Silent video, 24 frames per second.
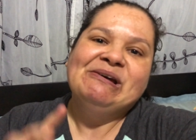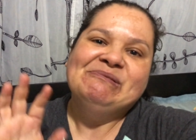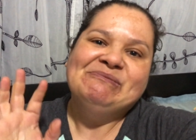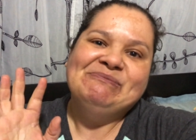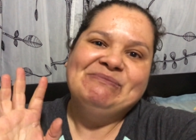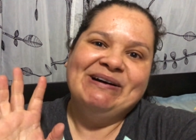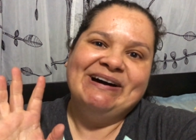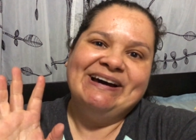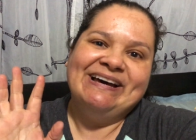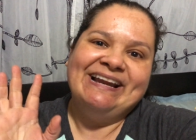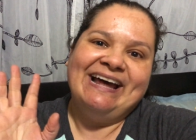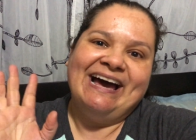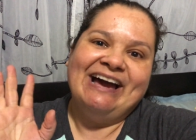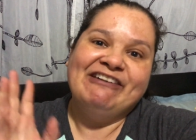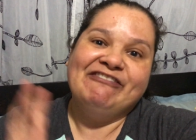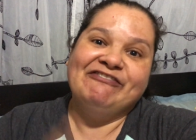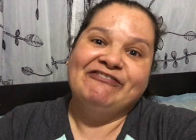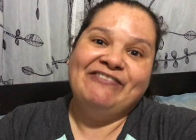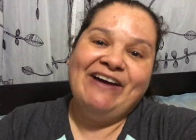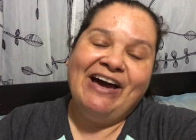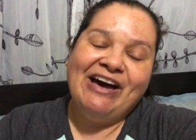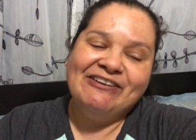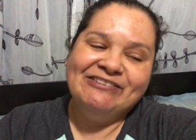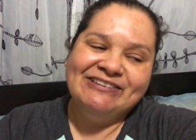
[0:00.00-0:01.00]
but I
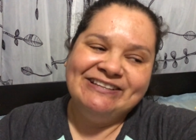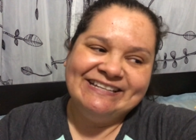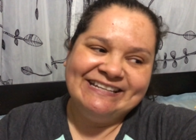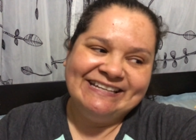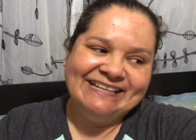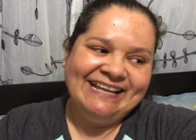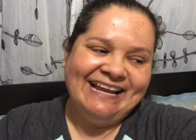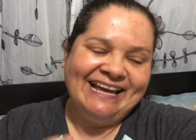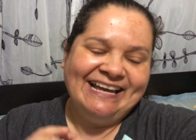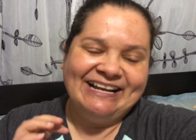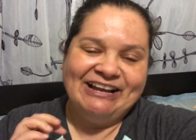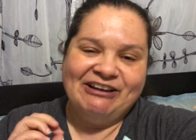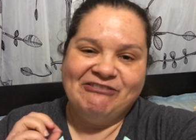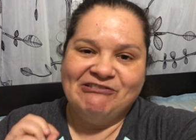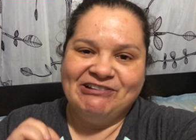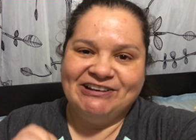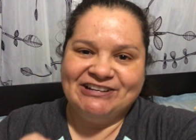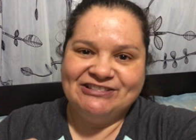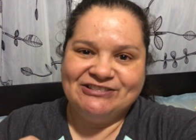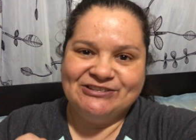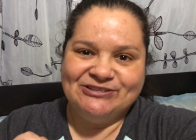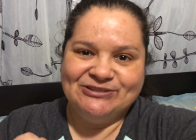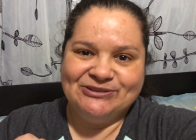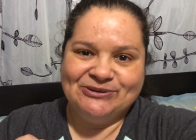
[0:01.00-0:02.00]
found it and I
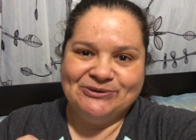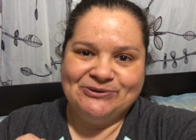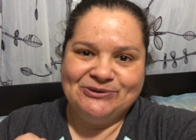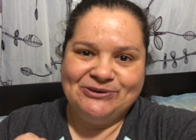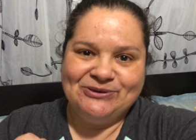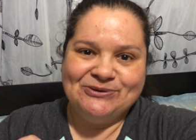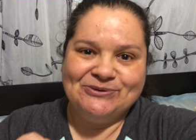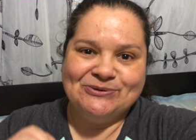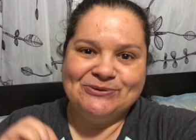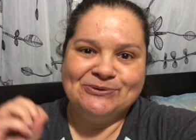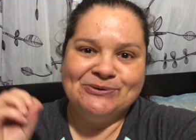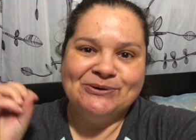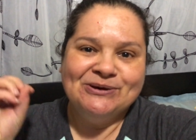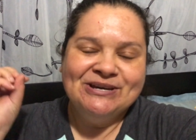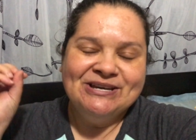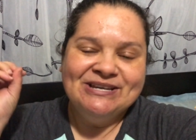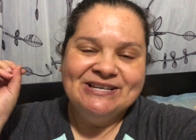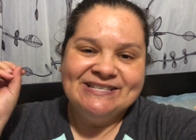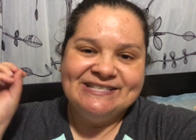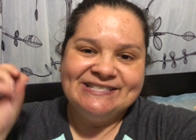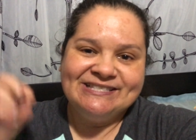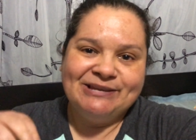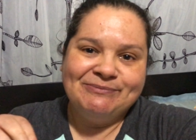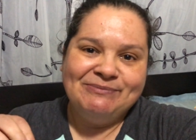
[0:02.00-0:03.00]
wanted to show you
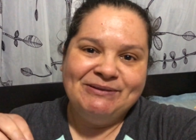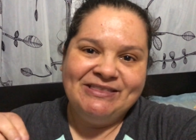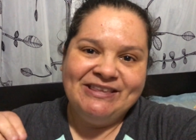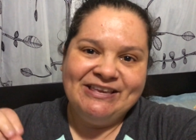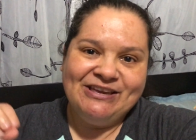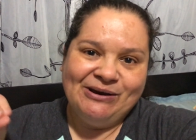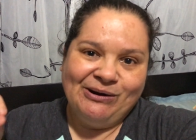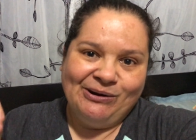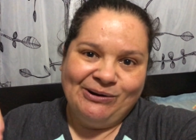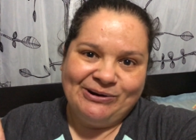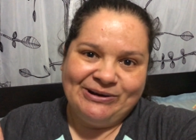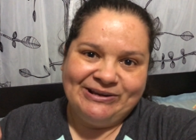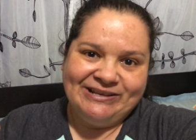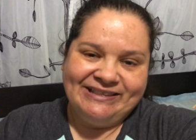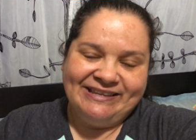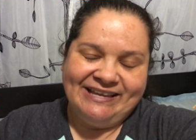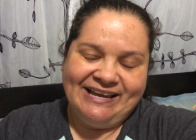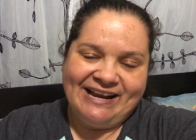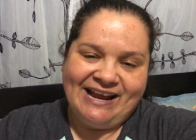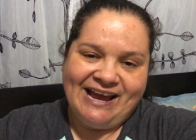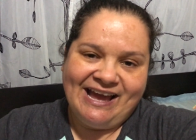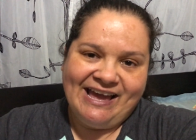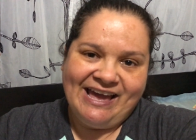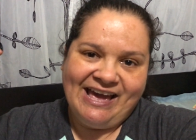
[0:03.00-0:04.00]
some of the art
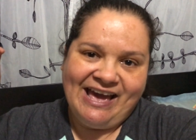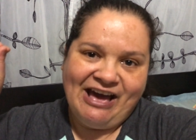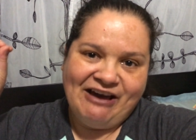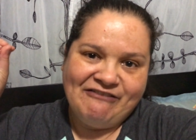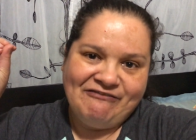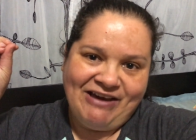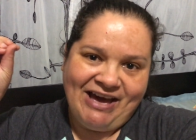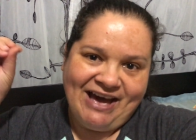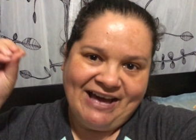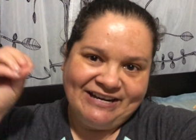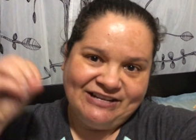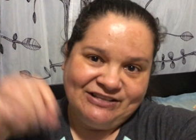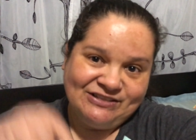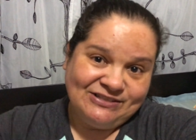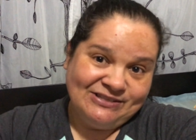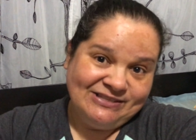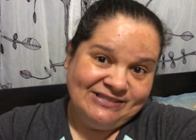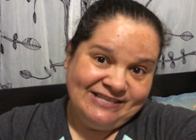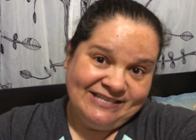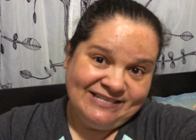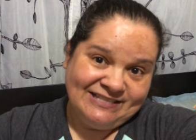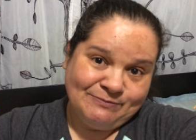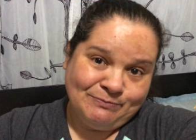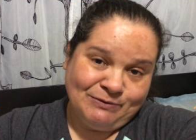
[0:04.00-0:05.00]
that I have added to
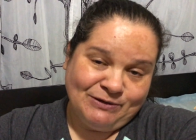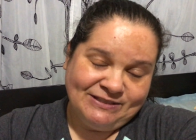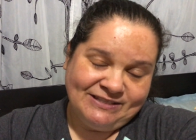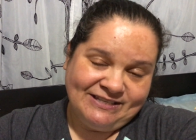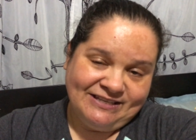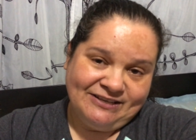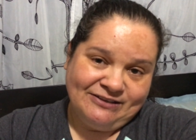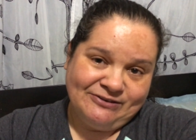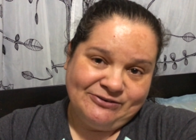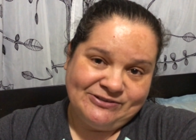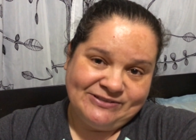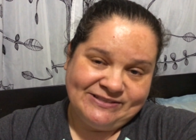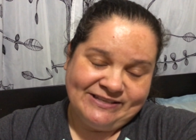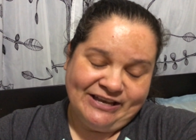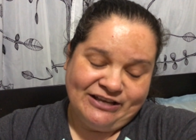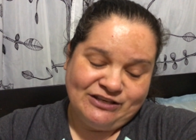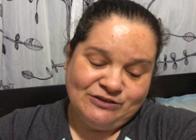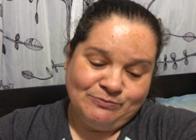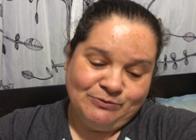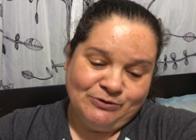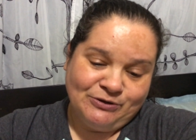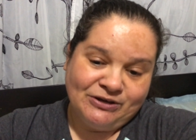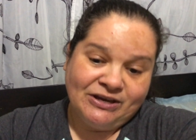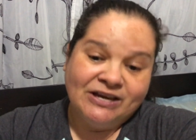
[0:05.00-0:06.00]
this particular
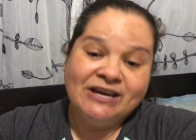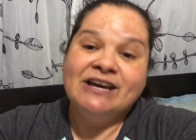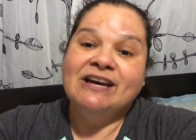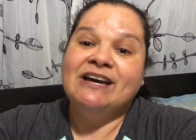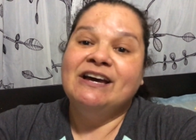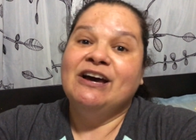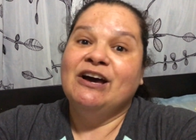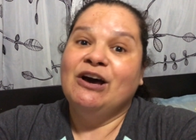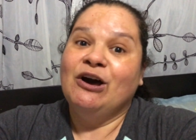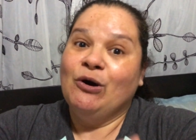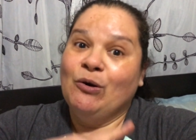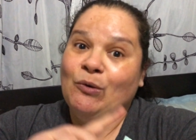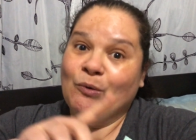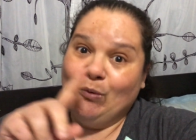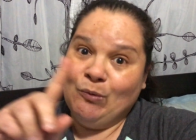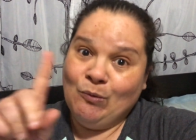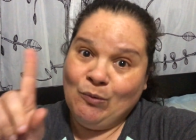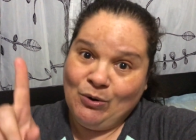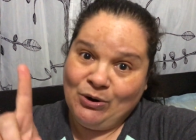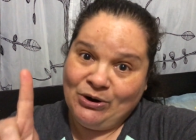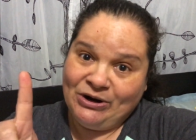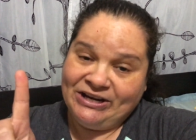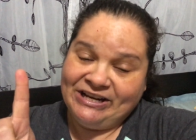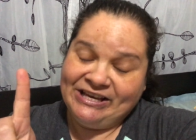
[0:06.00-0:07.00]
sketchbook.
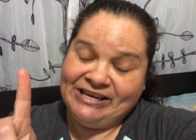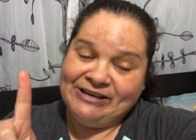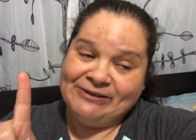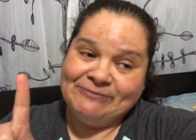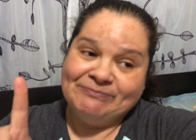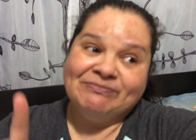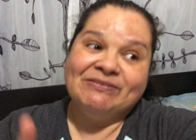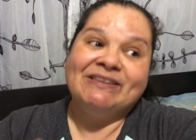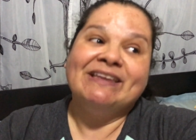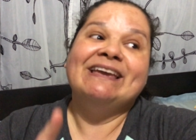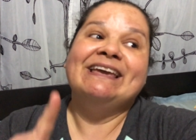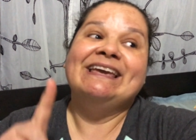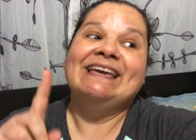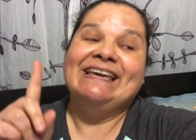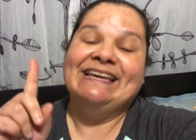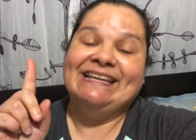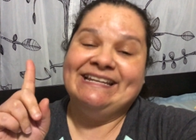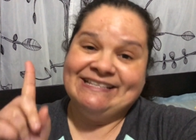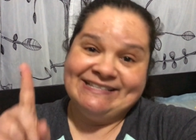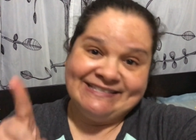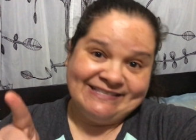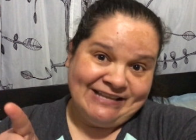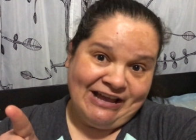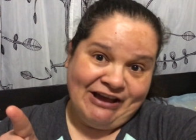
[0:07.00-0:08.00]
Warning, it
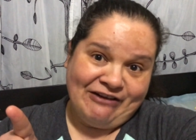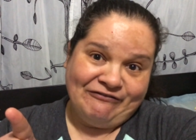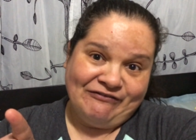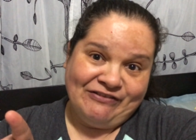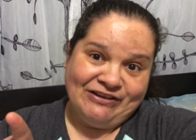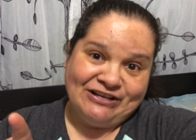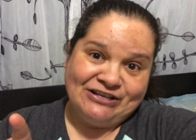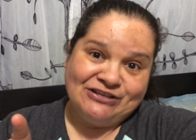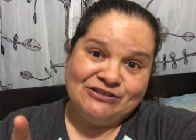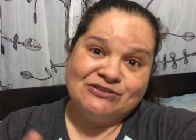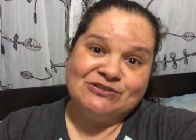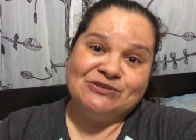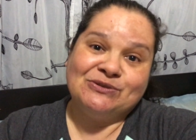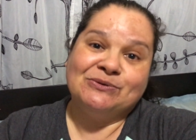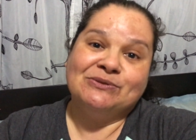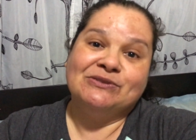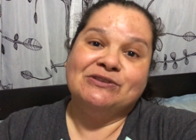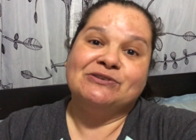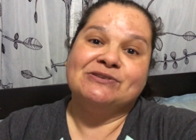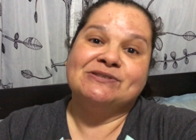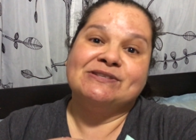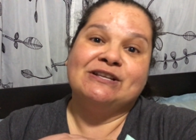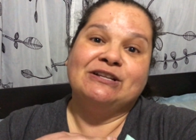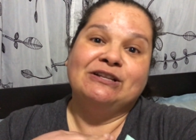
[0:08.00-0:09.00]
is not finished, so
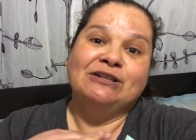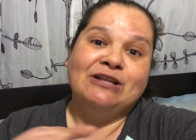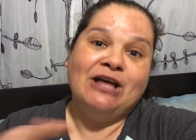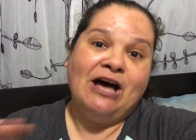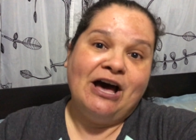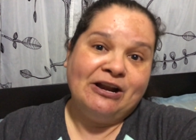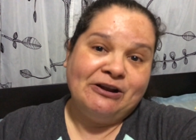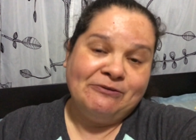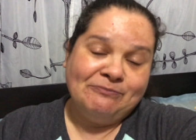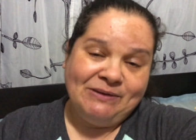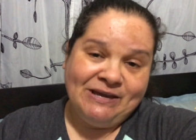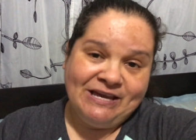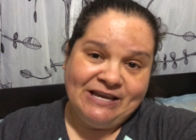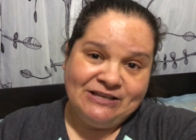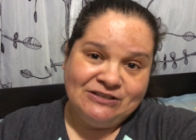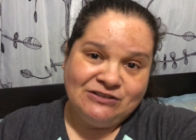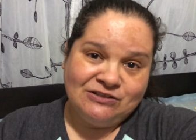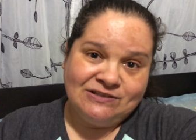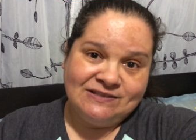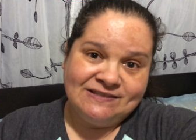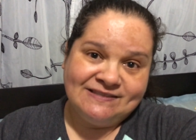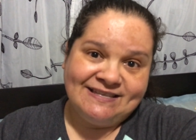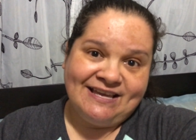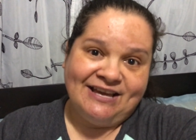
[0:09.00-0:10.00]
there's a lot of
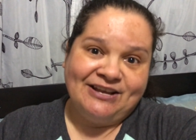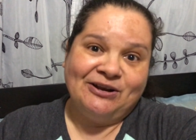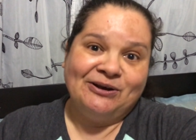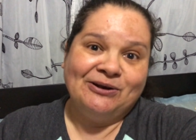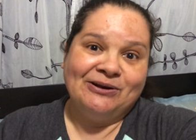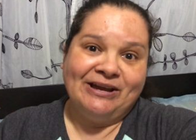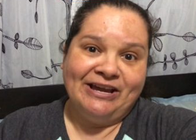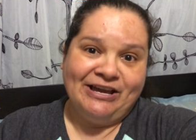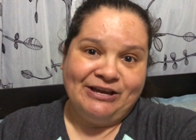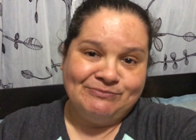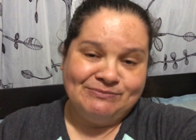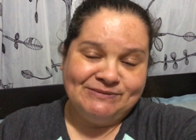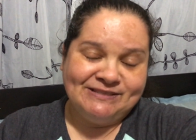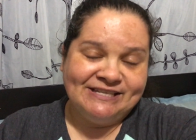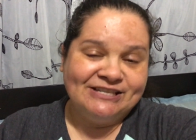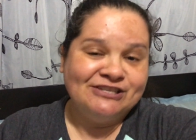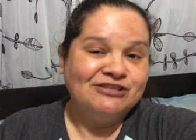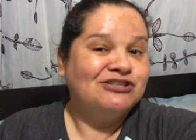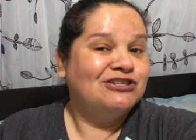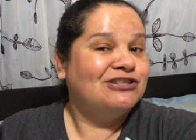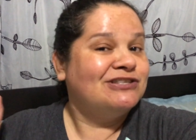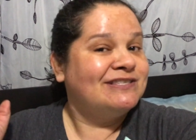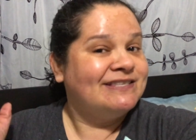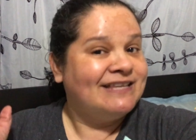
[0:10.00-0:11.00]
pages that are empty,
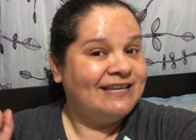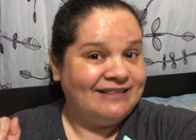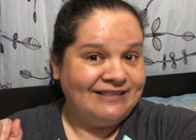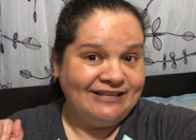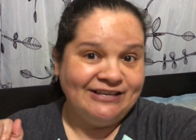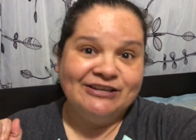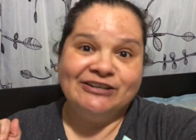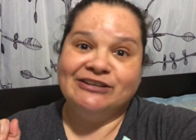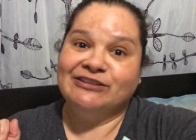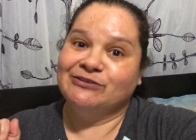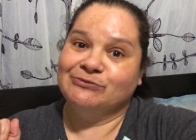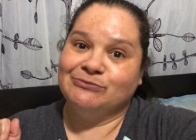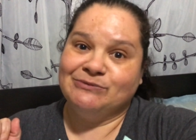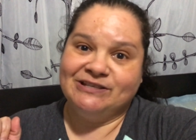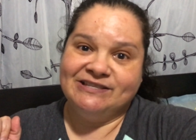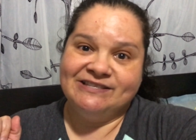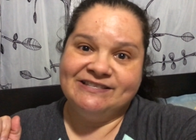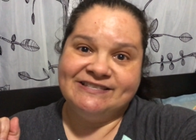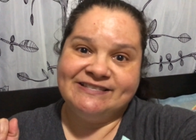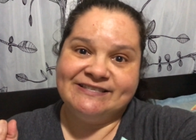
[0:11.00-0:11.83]
just like the other ones.